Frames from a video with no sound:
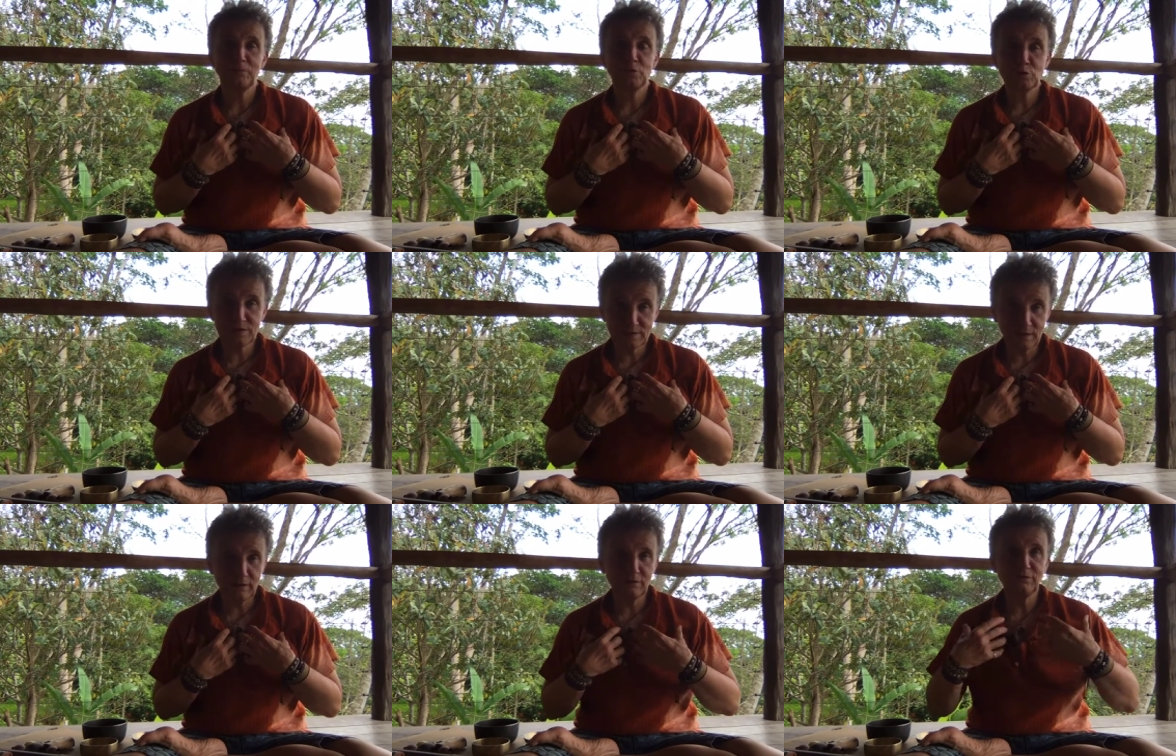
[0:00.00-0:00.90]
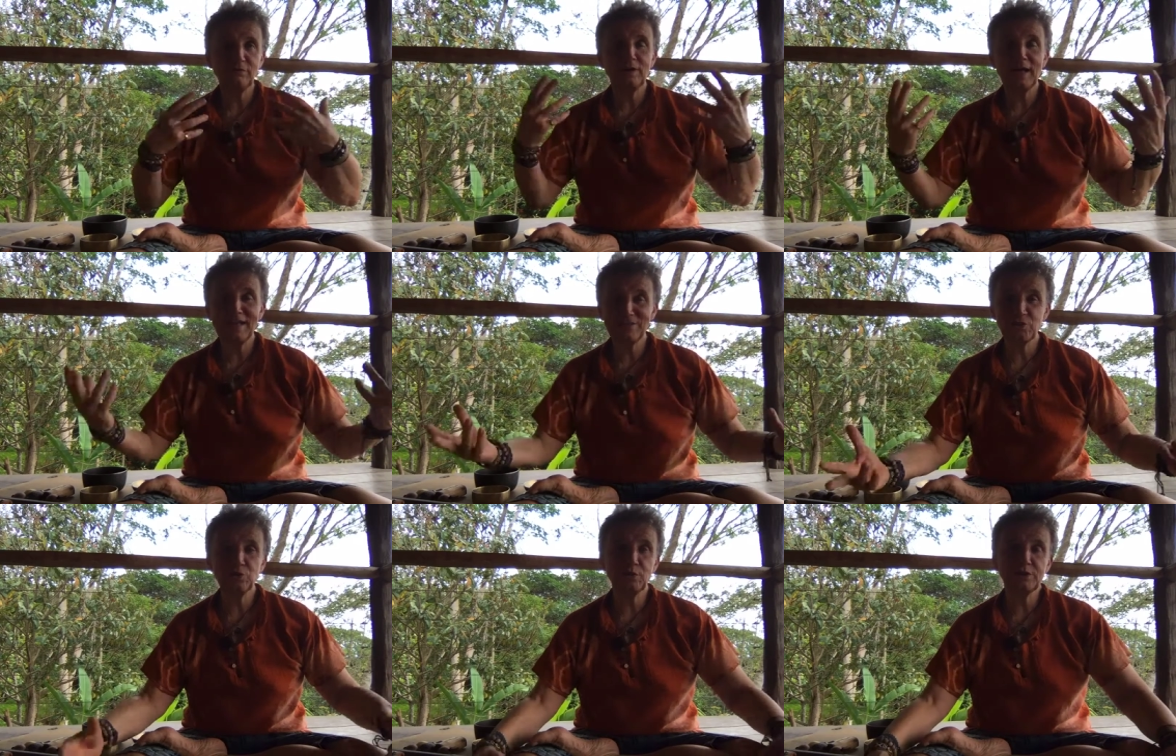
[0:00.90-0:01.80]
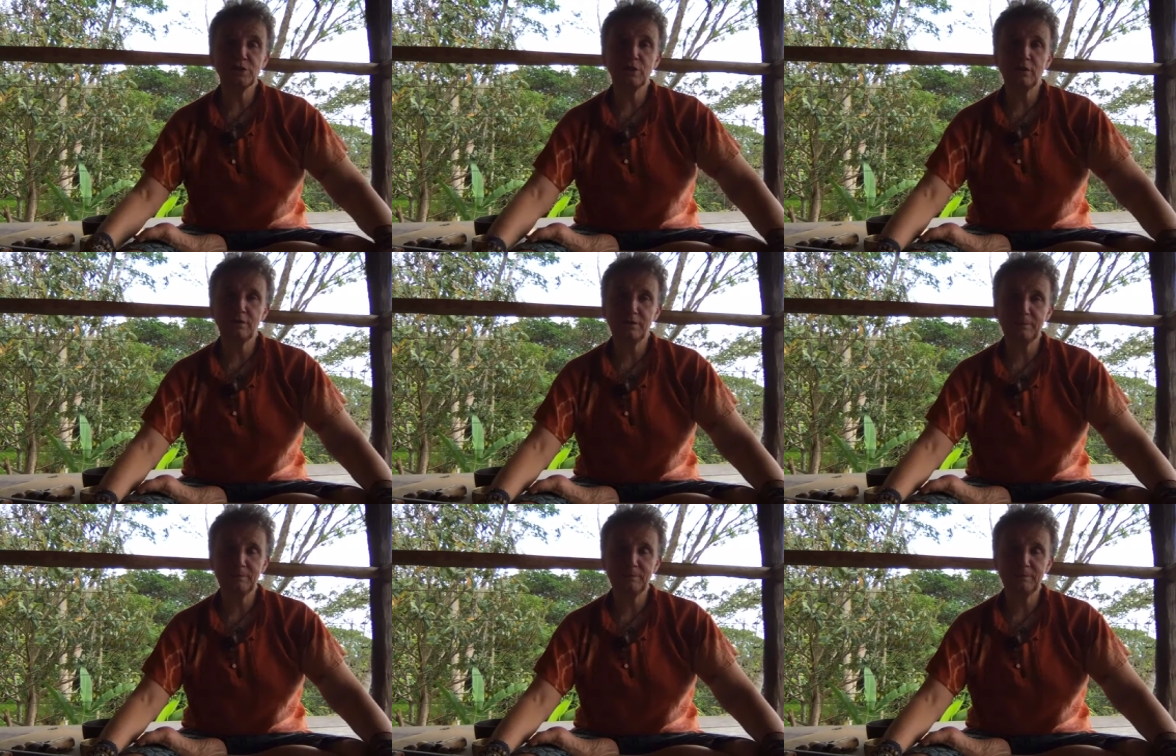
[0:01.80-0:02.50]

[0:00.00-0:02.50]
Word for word: to self and to each other?